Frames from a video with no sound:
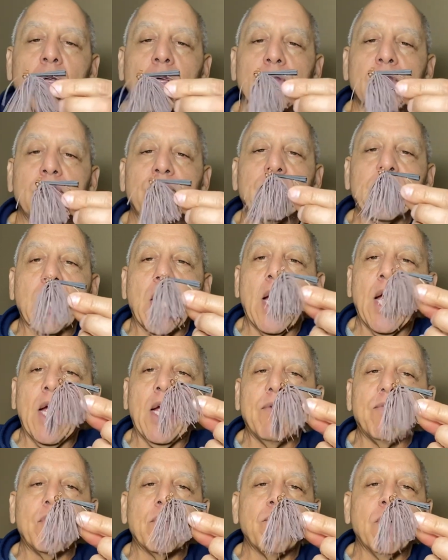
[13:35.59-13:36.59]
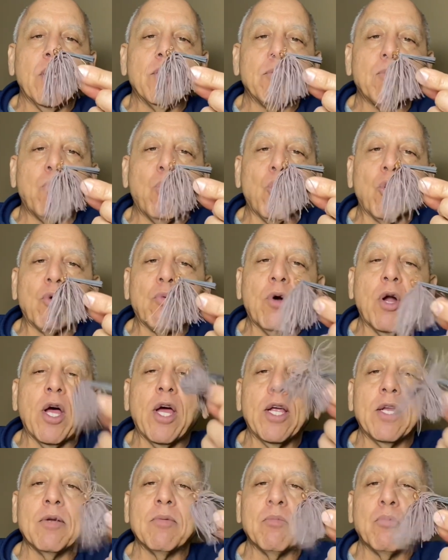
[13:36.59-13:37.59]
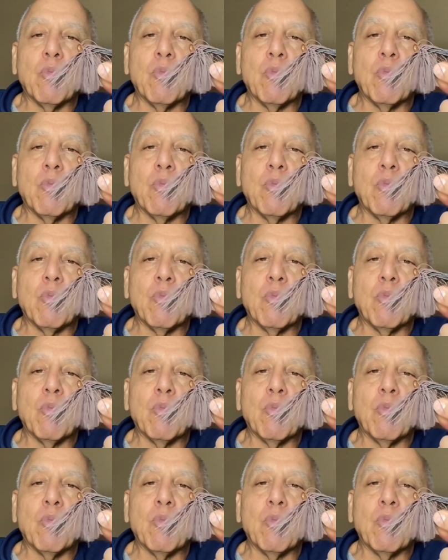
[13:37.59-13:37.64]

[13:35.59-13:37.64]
this guy if you can find some pork rind.